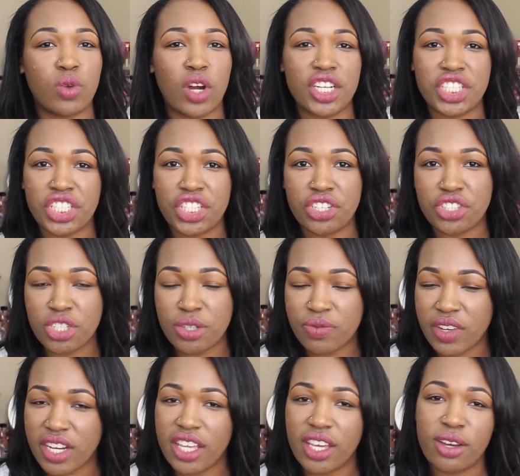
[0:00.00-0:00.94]
watching YouTube
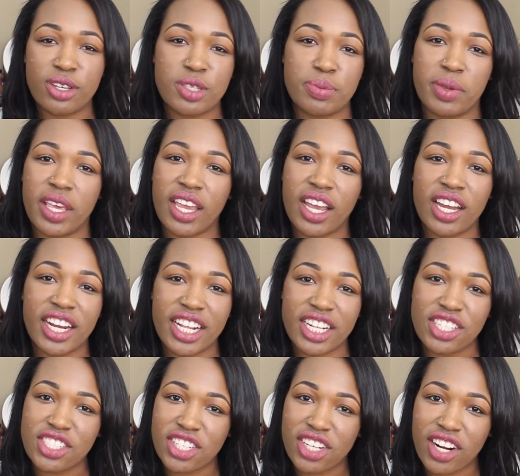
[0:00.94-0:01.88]
videos, being on
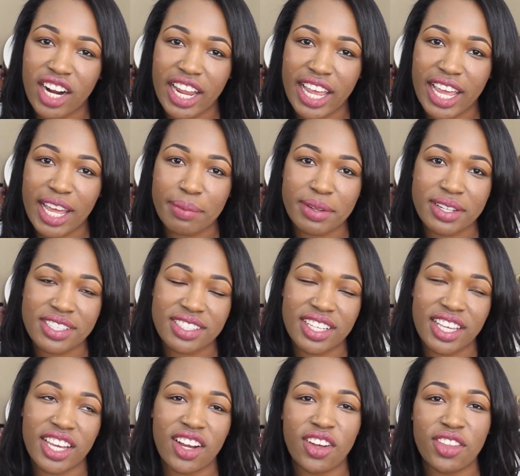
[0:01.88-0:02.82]
Instagram, and
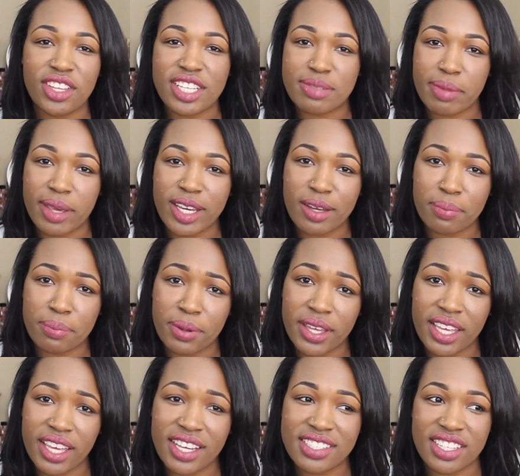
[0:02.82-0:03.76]
seeing all these makeup
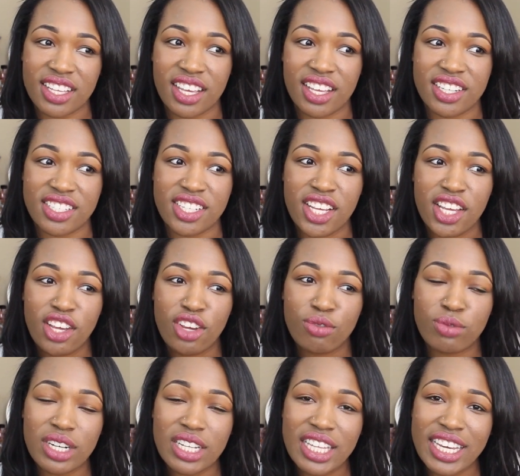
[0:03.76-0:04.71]
pics, it
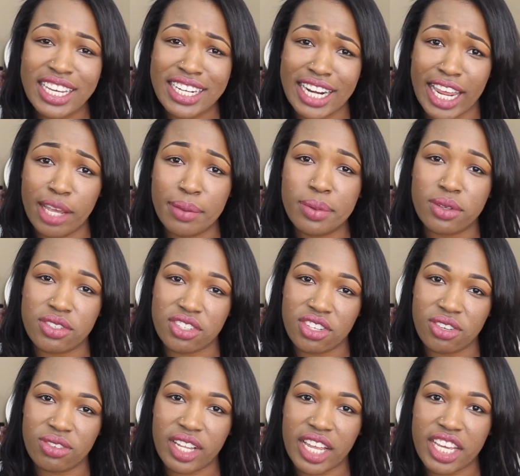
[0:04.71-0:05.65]
really enables you.